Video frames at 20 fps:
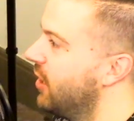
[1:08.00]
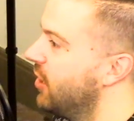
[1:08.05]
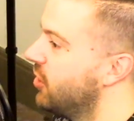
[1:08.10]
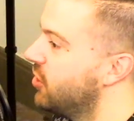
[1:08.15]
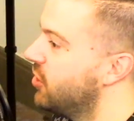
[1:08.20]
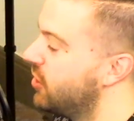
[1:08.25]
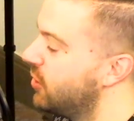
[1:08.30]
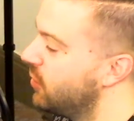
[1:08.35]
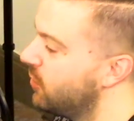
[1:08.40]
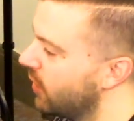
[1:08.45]

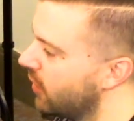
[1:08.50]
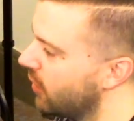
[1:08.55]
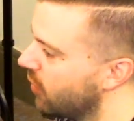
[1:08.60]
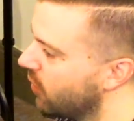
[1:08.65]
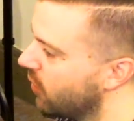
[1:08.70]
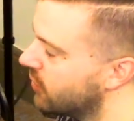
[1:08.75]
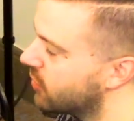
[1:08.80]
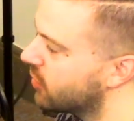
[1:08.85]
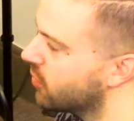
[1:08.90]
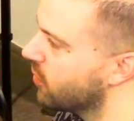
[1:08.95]
She, you
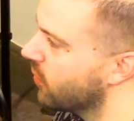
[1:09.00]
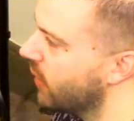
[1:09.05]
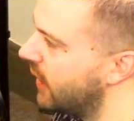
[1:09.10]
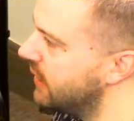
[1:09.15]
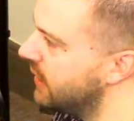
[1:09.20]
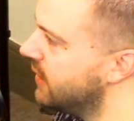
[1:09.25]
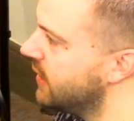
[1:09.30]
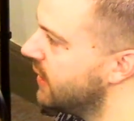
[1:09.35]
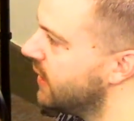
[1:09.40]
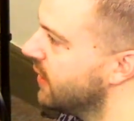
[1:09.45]
know, it's
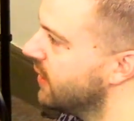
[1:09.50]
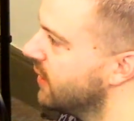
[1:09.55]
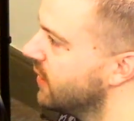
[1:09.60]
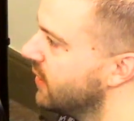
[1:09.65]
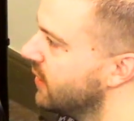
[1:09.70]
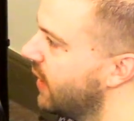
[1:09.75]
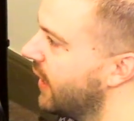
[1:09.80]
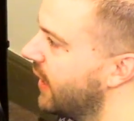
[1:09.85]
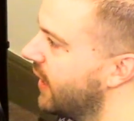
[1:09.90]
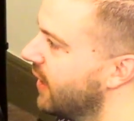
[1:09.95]
crazy.
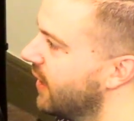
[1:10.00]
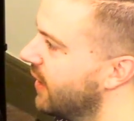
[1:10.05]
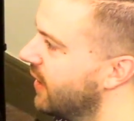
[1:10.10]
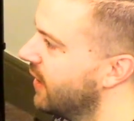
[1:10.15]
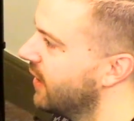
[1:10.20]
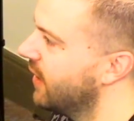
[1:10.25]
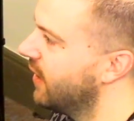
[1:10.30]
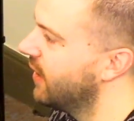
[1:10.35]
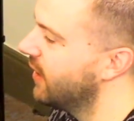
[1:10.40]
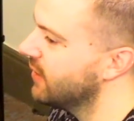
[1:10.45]
Like,
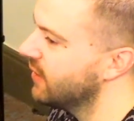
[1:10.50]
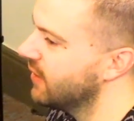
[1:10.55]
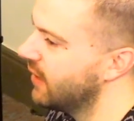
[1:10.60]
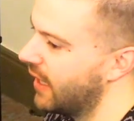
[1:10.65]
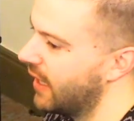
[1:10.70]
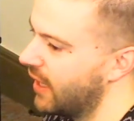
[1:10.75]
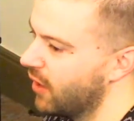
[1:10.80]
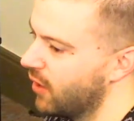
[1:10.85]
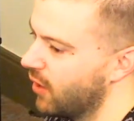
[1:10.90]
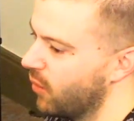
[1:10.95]

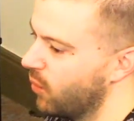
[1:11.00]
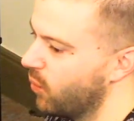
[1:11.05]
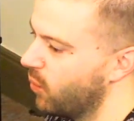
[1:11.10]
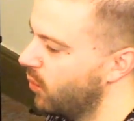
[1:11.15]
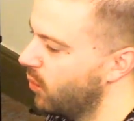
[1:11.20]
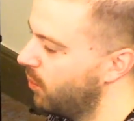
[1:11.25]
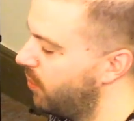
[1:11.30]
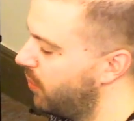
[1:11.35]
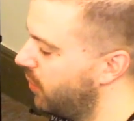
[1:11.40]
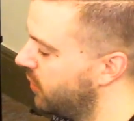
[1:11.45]
like
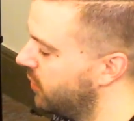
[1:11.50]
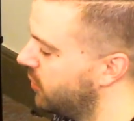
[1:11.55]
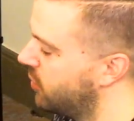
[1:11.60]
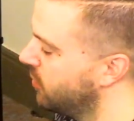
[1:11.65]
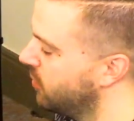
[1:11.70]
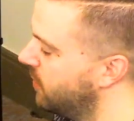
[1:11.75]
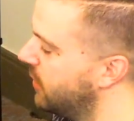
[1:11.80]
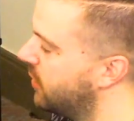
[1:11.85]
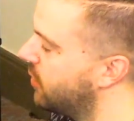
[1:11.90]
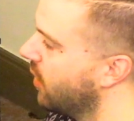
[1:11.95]
we'll put.
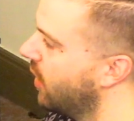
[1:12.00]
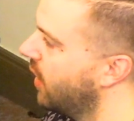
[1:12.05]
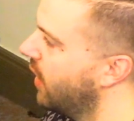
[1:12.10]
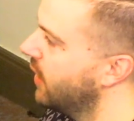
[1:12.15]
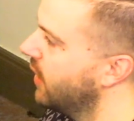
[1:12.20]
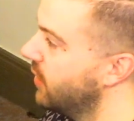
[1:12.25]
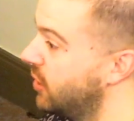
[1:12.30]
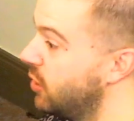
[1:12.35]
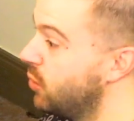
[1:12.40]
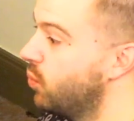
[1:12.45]
She'll be
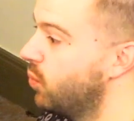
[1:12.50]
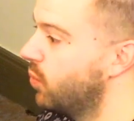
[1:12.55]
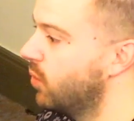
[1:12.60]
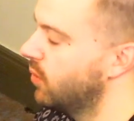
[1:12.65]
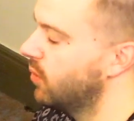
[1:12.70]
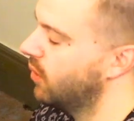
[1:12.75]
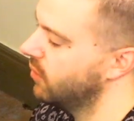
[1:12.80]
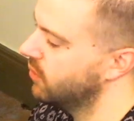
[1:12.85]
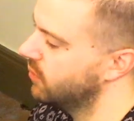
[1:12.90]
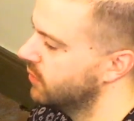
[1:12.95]
crying. She
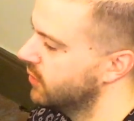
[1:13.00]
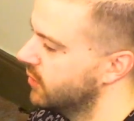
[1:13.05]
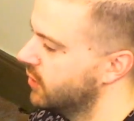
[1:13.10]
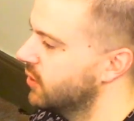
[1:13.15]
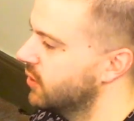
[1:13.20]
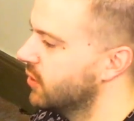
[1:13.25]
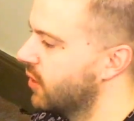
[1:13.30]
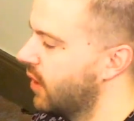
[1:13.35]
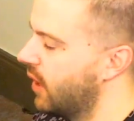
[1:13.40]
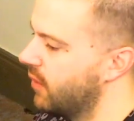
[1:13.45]
w- well, she
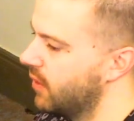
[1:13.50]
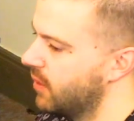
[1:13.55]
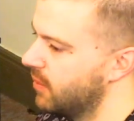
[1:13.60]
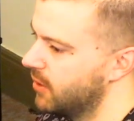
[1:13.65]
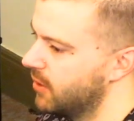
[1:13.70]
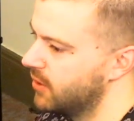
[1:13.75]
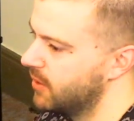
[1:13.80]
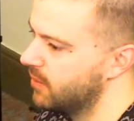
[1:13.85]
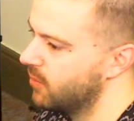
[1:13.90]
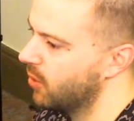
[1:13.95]
doesn't cry very
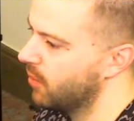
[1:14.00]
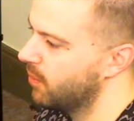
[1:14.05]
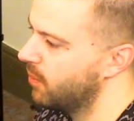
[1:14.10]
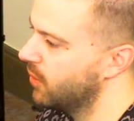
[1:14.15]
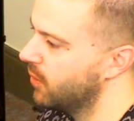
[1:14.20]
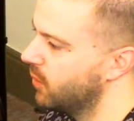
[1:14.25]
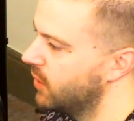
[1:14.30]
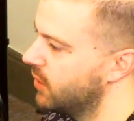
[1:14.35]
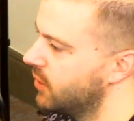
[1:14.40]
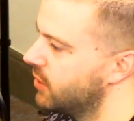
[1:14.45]
much anymore,
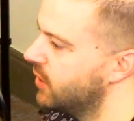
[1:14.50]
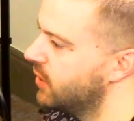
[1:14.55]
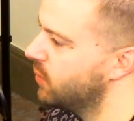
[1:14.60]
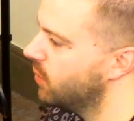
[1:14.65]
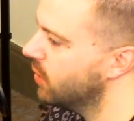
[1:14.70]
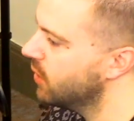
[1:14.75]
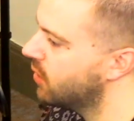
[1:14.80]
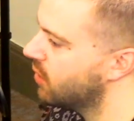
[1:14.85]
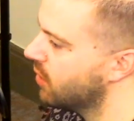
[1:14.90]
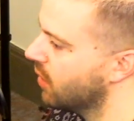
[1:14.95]
but when she
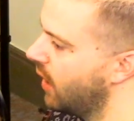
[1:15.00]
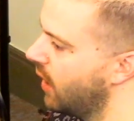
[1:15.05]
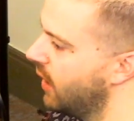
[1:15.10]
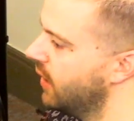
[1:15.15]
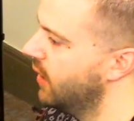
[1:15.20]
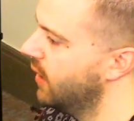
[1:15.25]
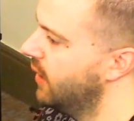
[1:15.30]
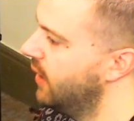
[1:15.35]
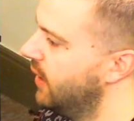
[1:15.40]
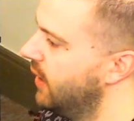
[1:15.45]
would
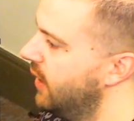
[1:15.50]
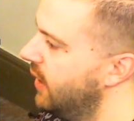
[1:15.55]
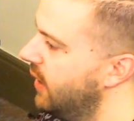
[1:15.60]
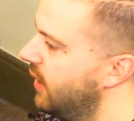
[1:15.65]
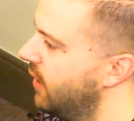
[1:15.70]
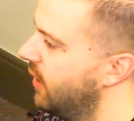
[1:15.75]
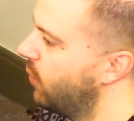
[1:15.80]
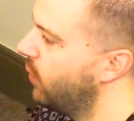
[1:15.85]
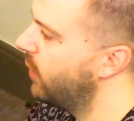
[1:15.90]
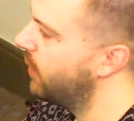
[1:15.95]
cry,
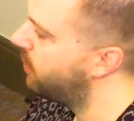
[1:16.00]
we'd